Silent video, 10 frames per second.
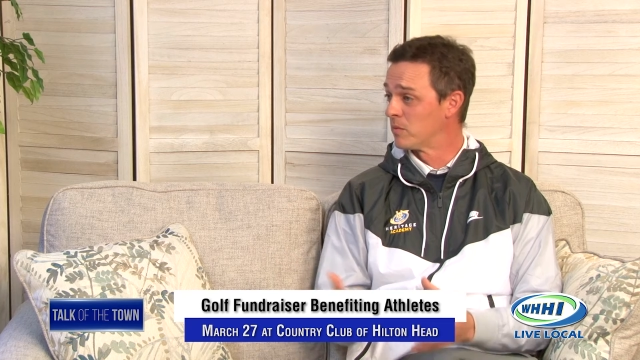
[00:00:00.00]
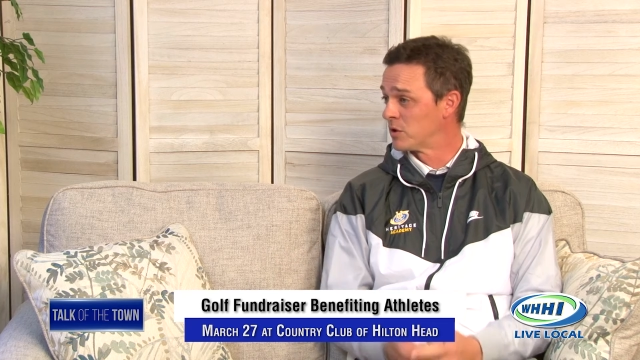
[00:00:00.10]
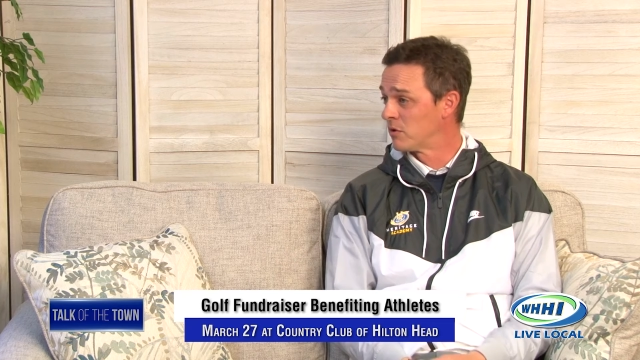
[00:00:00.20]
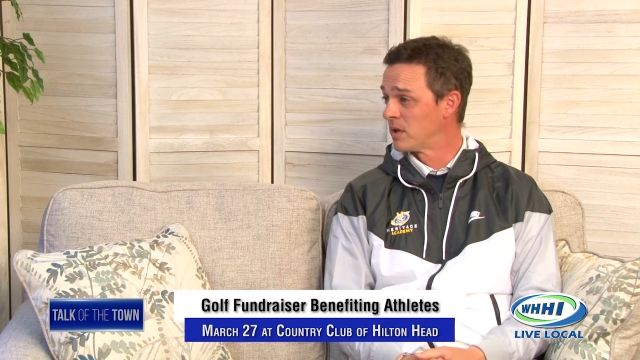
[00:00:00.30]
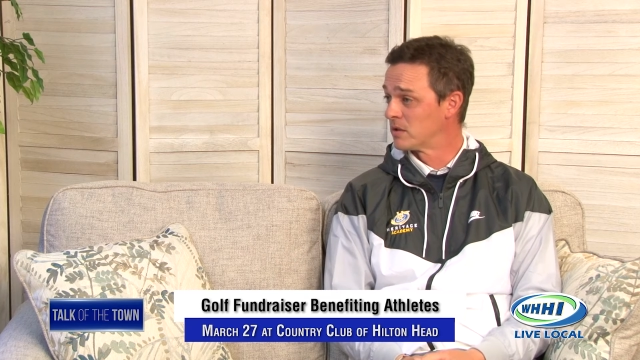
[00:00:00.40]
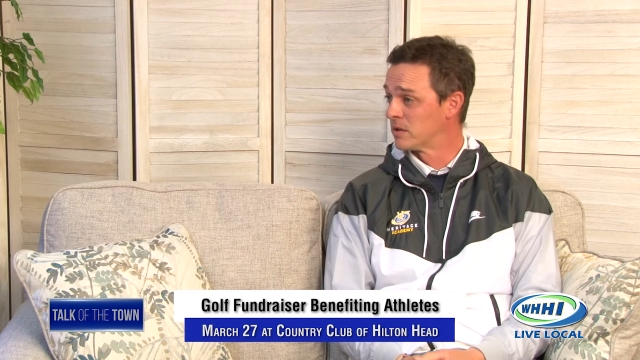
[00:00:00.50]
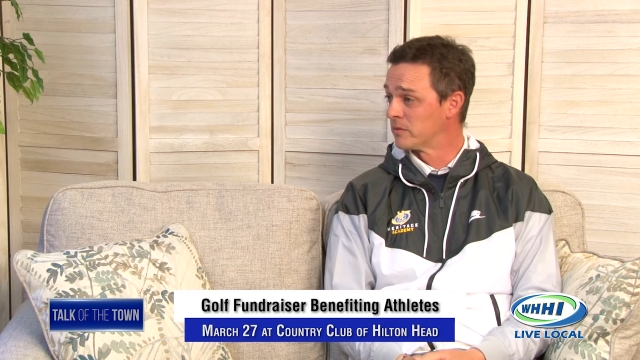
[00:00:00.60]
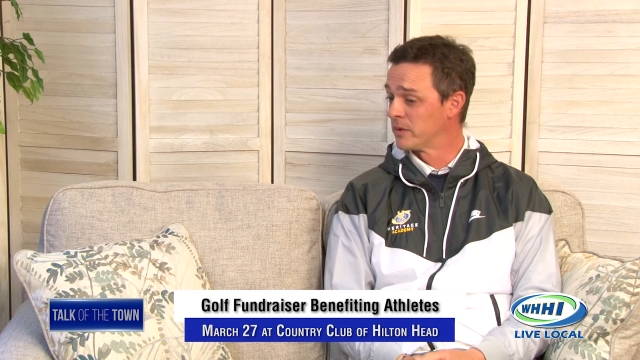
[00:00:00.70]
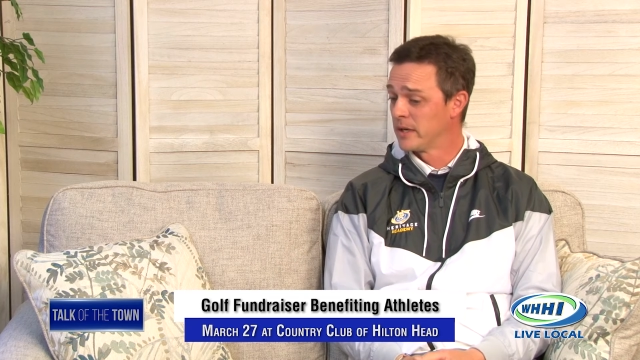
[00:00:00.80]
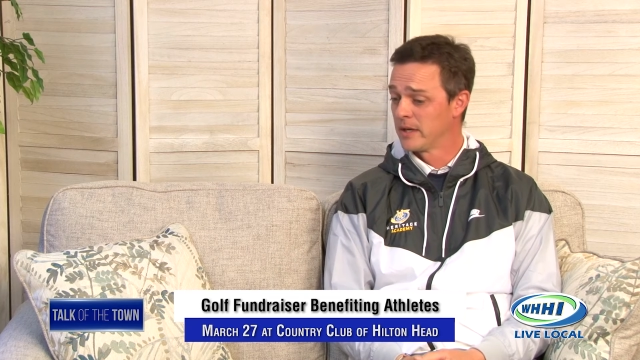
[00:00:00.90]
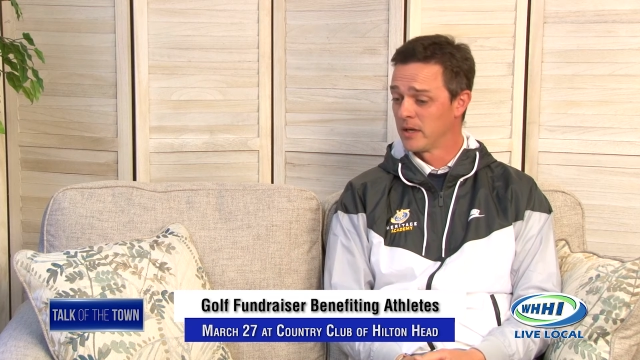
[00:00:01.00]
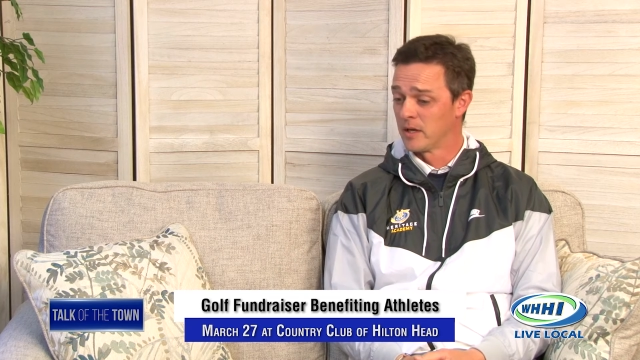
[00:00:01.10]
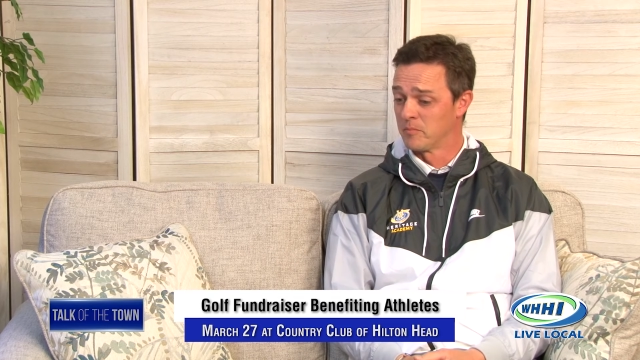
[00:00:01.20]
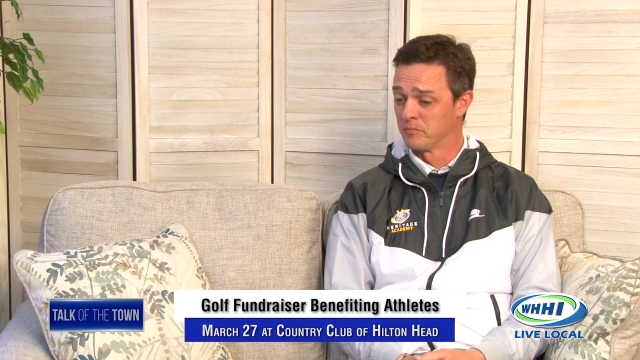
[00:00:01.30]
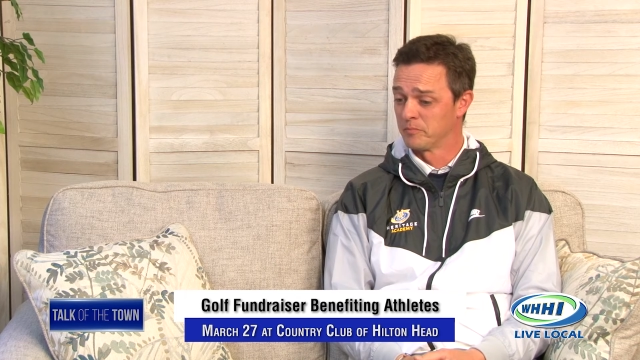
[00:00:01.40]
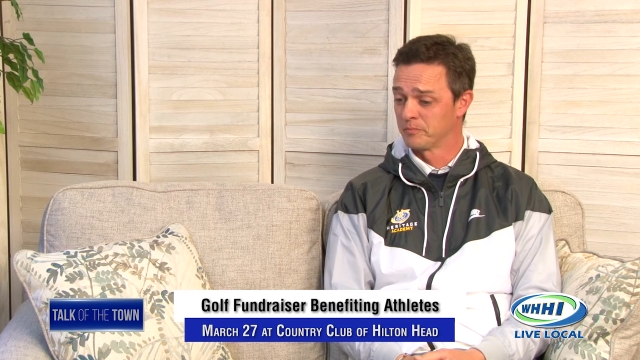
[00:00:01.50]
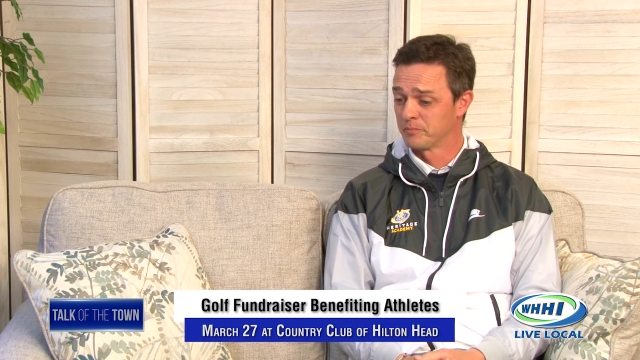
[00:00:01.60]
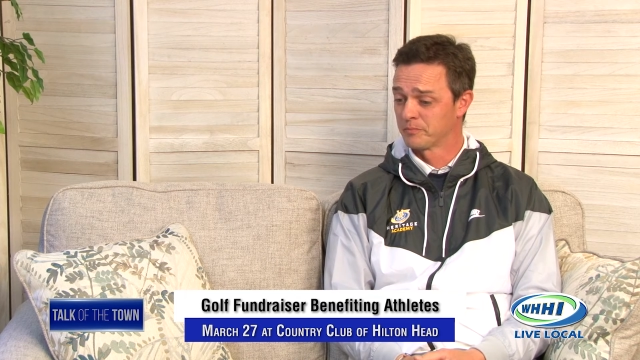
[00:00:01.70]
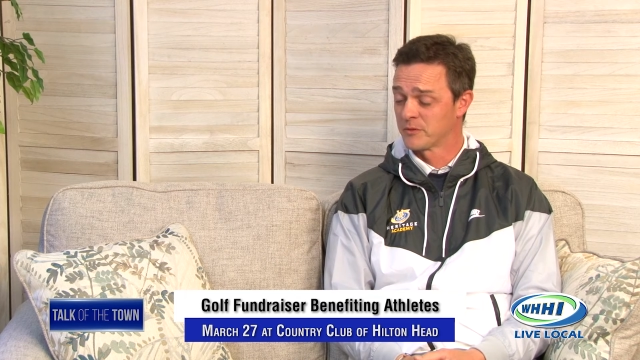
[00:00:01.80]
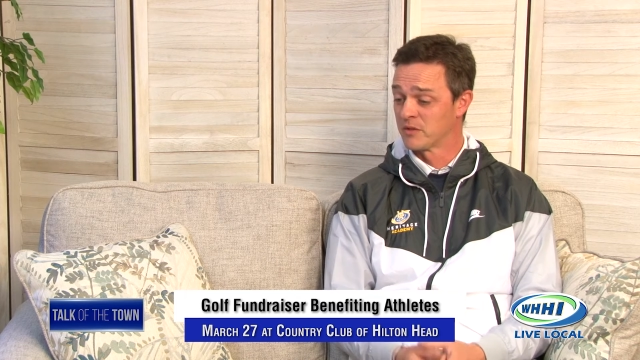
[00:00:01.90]
we're trying to um,
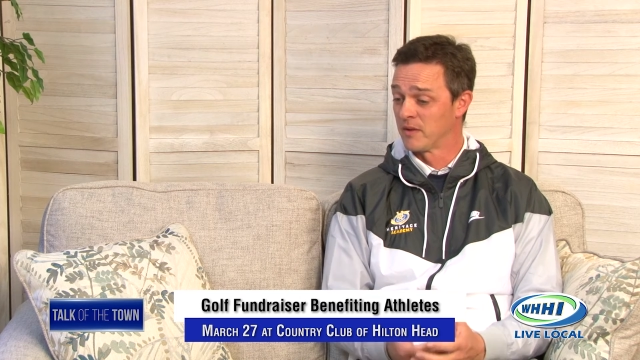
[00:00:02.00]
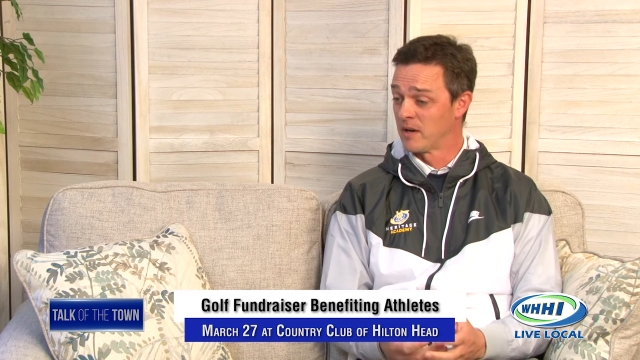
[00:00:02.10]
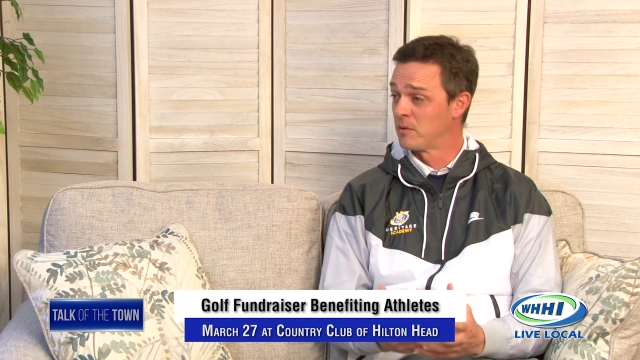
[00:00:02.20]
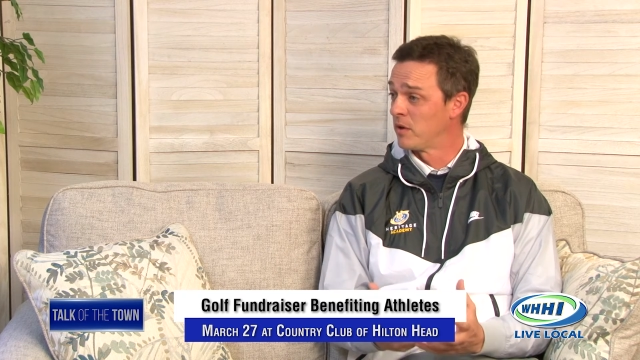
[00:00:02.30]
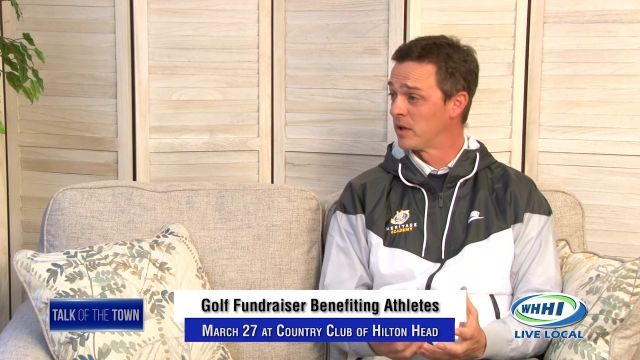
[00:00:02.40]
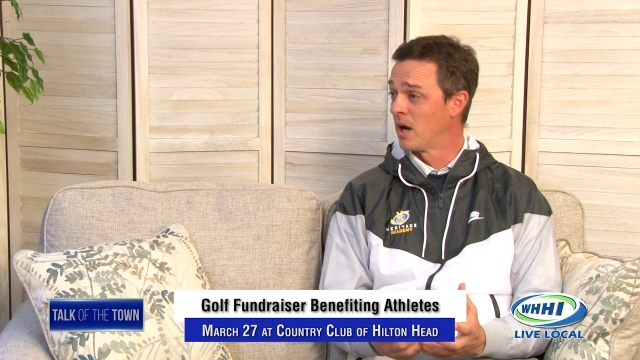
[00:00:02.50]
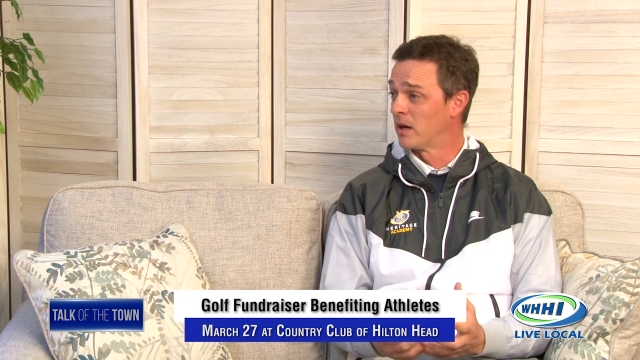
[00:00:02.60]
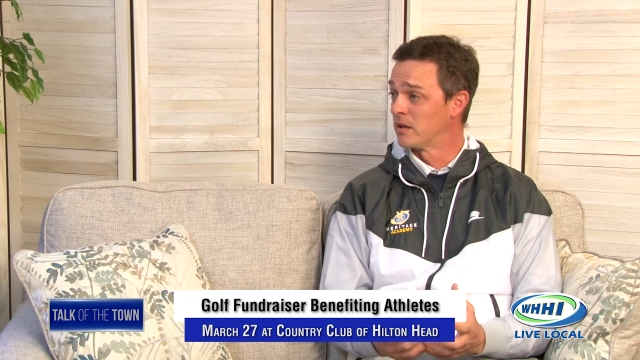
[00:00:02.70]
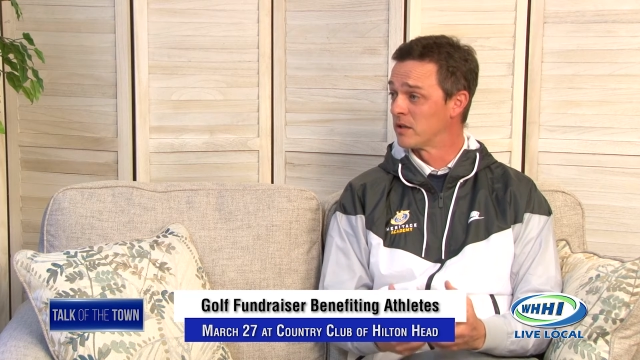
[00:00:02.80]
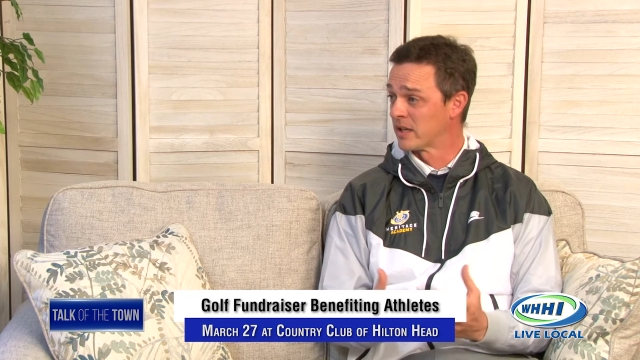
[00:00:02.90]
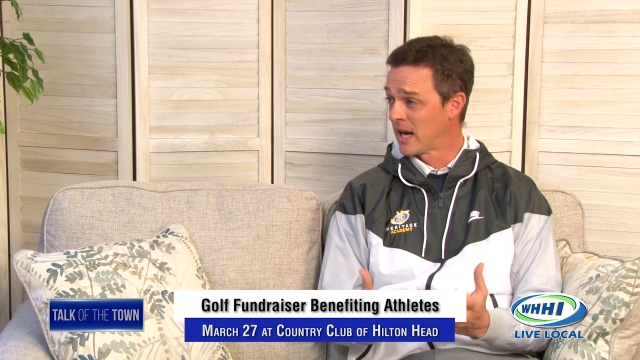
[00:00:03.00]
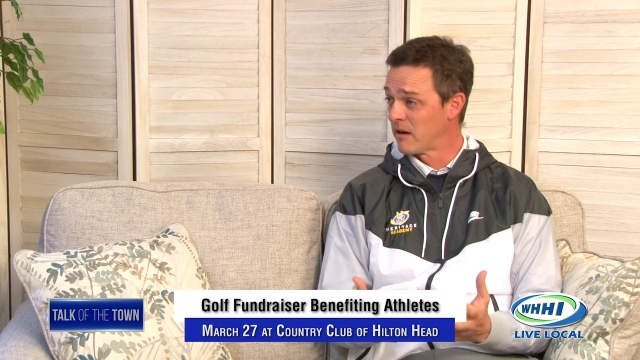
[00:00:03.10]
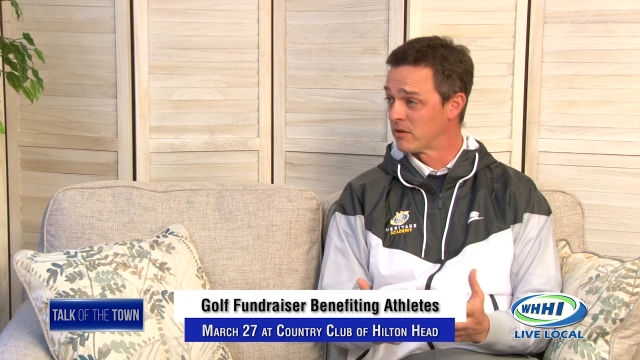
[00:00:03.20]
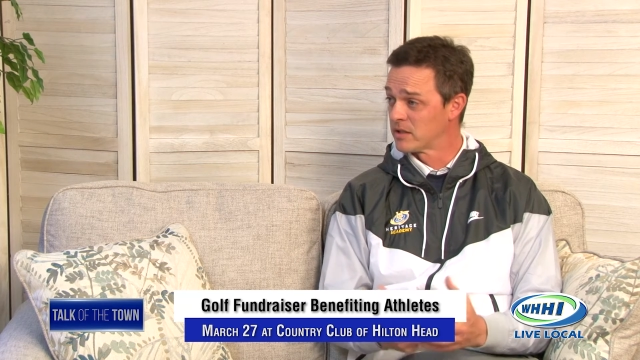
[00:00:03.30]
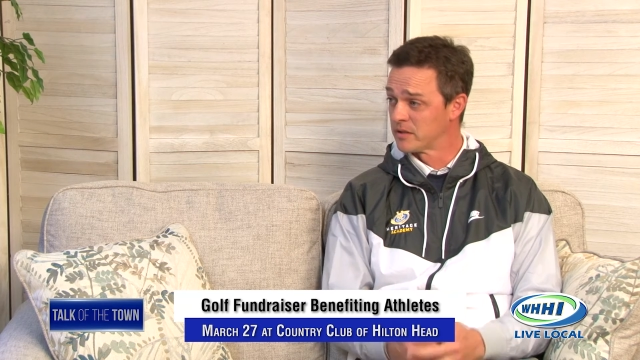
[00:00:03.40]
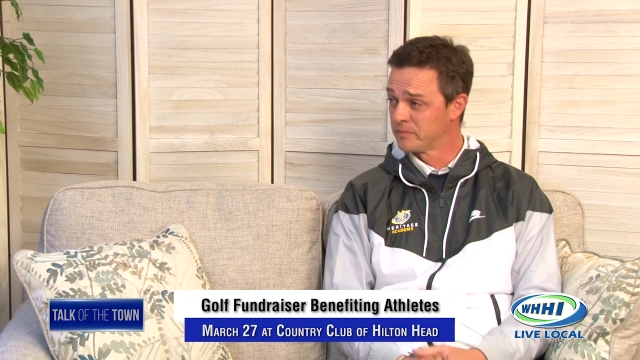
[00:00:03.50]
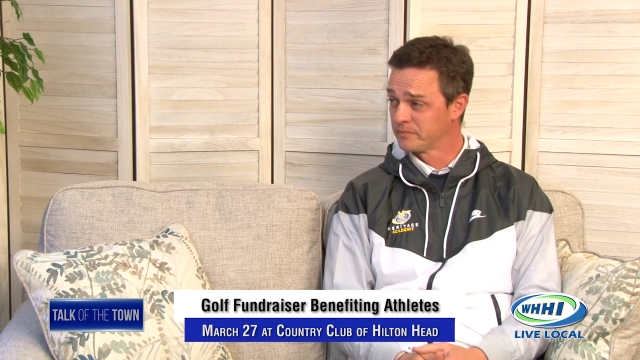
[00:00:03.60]
develop on the island, the character.